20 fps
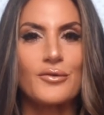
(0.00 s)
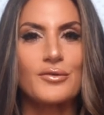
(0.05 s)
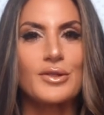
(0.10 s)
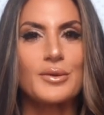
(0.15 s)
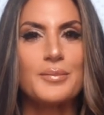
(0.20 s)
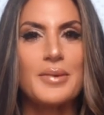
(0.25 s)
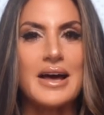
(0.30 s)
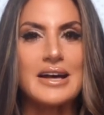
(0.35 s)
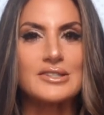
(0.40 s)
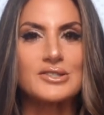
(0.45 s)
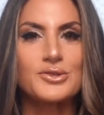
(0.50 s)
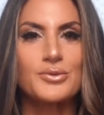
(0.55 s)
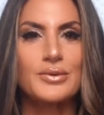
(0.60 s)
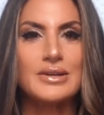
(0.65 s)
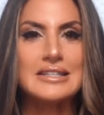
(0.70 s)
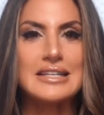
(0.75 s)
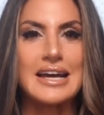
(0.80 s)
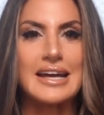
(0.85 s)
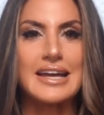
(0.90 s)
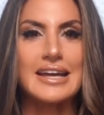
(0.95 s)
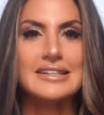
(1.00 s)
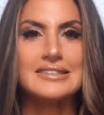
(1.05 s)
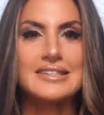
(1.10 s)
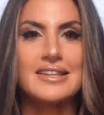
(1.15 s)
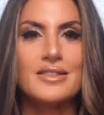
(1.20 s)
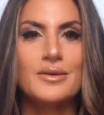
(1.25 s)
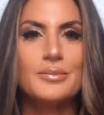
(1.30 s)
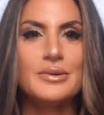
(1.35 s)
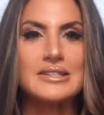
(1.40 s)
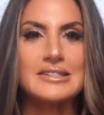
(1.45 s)
over the past three
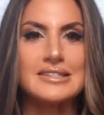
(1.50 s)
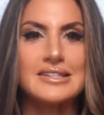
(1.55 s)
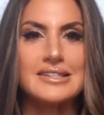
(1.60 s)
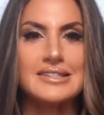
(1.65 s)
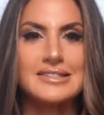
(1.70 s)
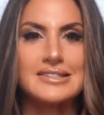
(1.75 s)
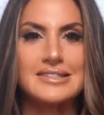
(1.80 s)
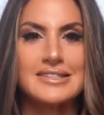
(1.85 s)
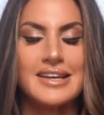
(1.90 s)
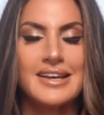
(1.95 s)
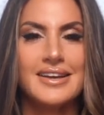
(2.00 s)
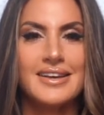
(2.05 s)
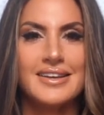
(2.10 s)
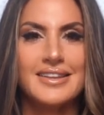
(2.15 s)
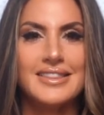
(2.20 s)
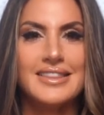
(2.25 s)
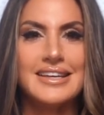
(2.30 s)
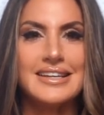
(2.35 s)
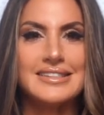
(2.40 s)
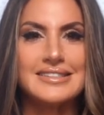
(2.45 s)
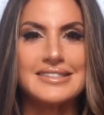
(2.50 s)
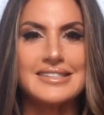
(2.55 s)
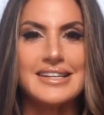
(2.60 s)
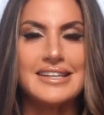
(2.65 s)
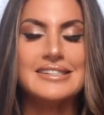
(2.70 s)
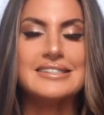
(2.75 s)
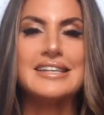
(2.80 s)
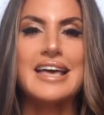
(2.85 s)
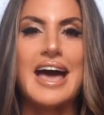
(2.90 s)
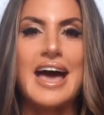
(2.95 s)
decades in the business.
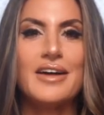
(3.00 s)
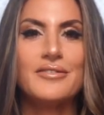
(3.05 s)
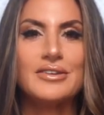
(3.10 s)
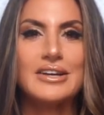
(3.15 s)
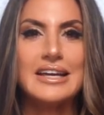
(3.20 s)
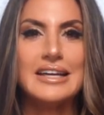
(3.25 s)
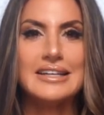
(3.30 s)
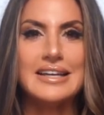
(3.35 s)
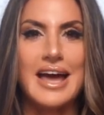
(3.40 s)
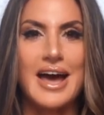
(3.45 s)
This is Advocate